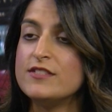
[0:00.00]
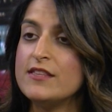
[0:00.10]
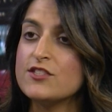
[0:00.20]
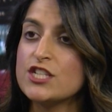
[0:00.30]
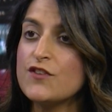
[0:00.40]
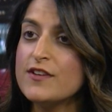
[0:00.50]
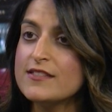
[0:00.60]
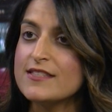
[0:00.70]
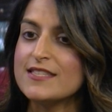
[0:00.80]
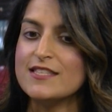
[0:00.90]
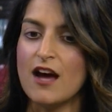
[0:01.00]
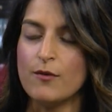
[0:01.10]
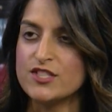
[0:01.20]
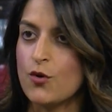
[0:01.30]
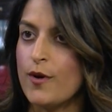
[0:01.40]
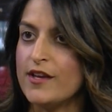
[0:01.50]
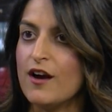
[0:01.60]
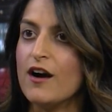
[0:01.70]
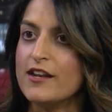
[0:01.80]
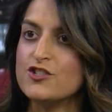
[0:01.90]
see on the surface is not what's going
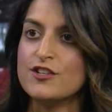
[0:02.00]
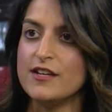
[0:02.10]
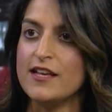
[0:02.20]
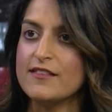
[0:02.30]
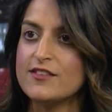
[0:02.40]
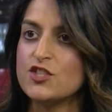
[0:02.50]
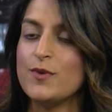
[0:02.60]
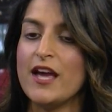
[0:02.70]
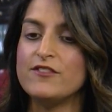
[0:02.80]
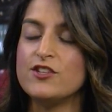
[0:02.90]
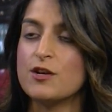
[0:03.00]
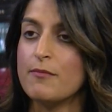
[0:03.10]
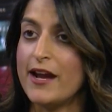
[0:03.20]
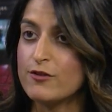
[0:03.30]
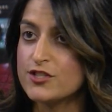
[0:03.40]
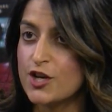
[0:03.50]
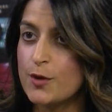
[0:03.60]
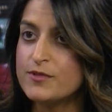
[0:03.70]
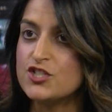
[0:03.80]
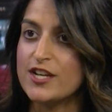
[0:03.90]
on underneath. So we have to use our
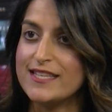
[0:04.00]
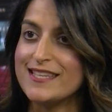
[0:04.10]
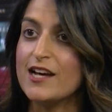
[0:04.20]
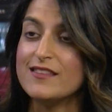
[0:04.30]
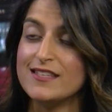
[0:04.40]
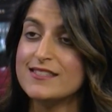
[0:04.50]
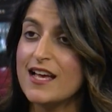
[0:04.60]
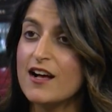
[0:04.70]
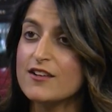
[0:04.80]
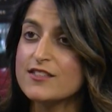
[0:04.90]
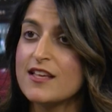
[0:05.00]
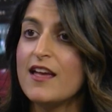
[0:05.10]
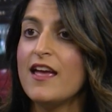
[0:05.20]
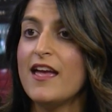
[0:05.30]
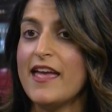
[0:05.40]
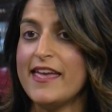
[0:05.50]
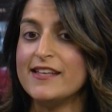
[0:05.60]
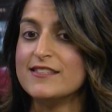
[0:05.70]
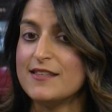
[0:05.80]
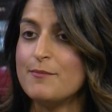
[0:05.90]
microscope to chase out these cells
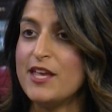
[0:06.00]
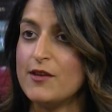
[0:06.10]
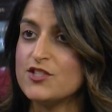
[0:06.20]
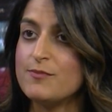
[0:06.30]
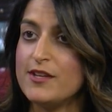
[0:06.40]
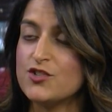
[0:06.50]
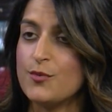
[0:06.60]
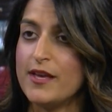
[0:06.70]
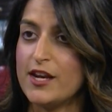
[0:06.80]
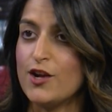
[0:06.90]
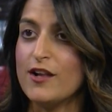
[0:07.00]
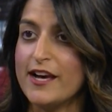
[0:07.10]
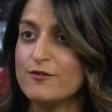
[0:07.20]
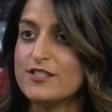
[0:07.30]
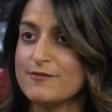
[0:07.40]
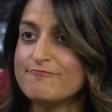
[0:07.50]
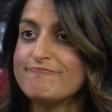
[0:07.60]
and make sure we get it all out.